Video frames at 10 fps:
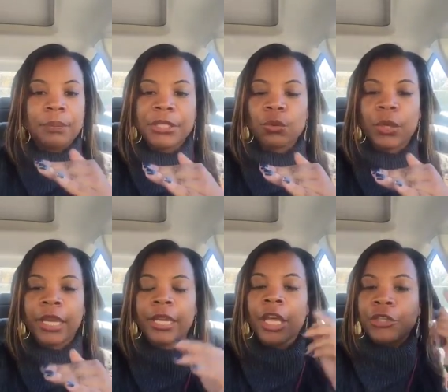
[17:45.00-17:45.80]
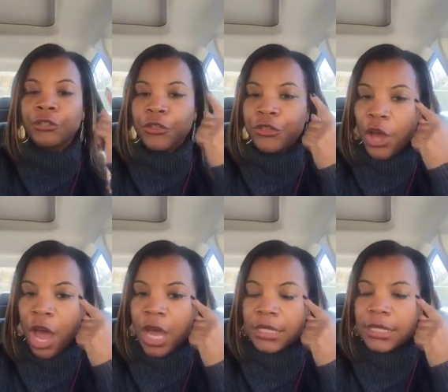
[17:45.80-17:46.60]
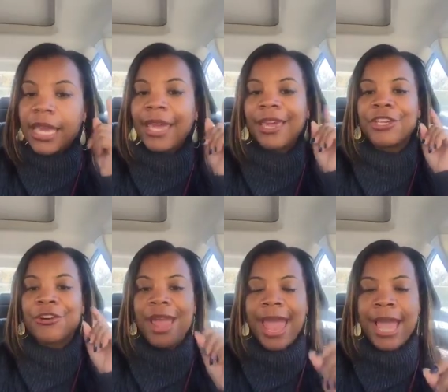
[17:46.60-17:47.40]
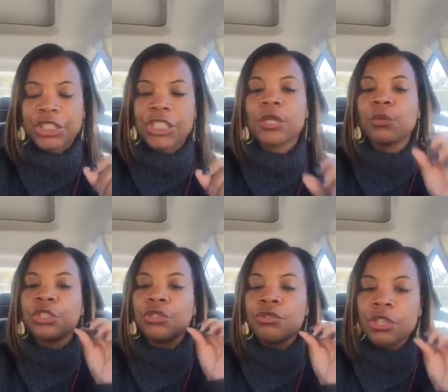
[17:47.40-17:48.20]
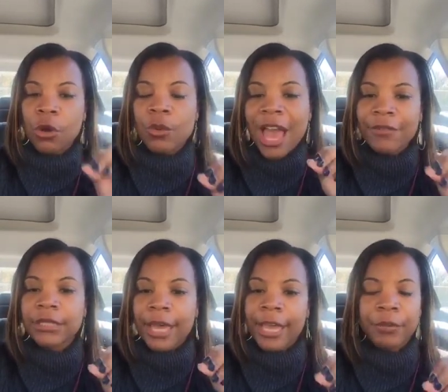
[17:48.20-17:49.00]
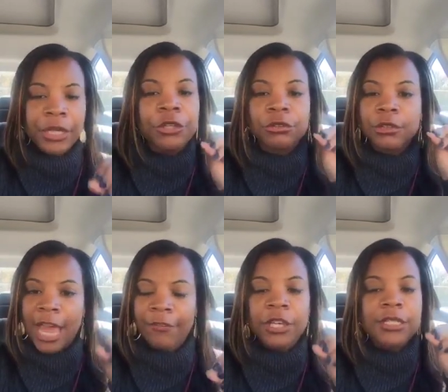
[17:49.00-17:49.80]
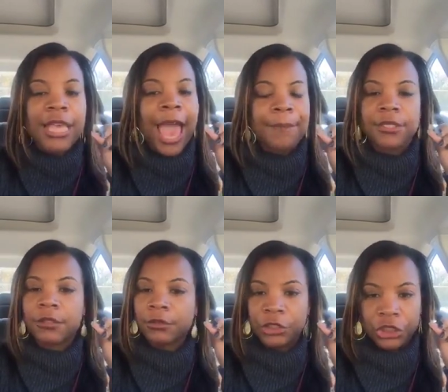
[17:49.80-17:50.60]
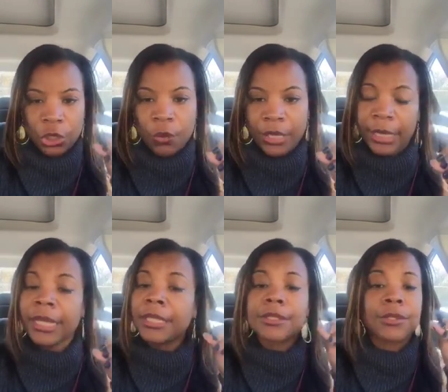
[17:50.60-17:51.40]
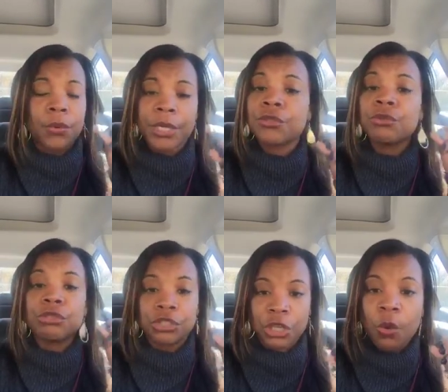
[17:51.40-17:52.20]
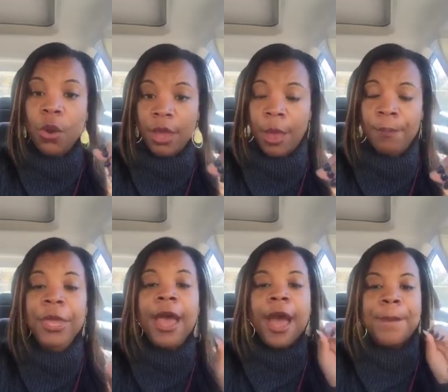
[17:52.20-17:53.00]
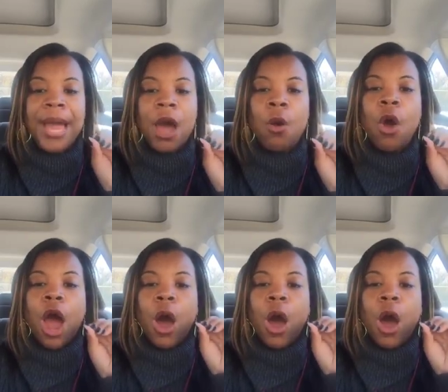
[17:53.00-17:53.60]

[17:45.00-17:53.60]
between your thoughts and your actions. And when you don't have alignment, your life is absolutely showing you. It is going to show up about